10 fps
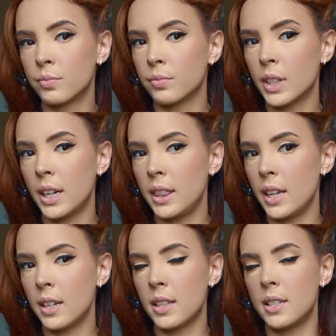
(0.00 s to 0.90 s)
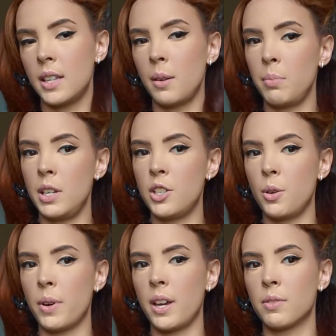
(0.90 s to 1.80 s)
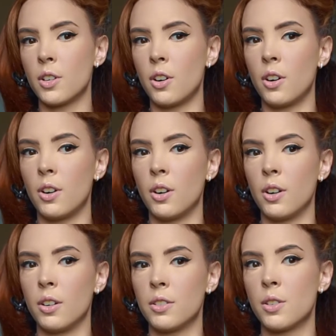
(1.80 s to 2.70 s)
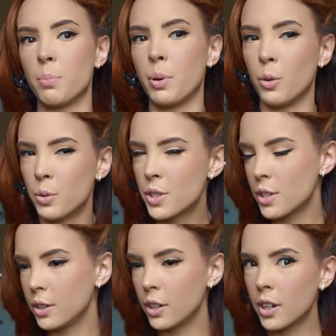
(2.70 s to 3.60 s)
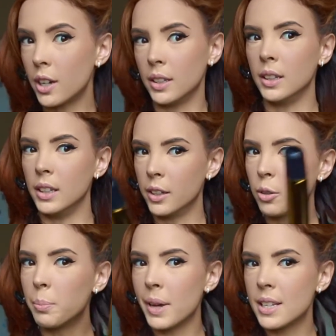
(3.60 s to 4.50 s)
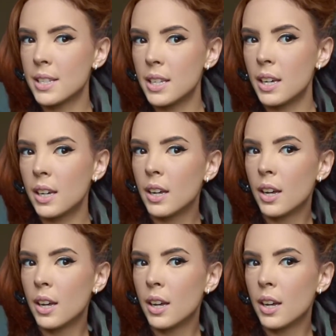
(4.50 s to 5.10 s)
And at the end of the day, beachy waves are supposed to look a little messy.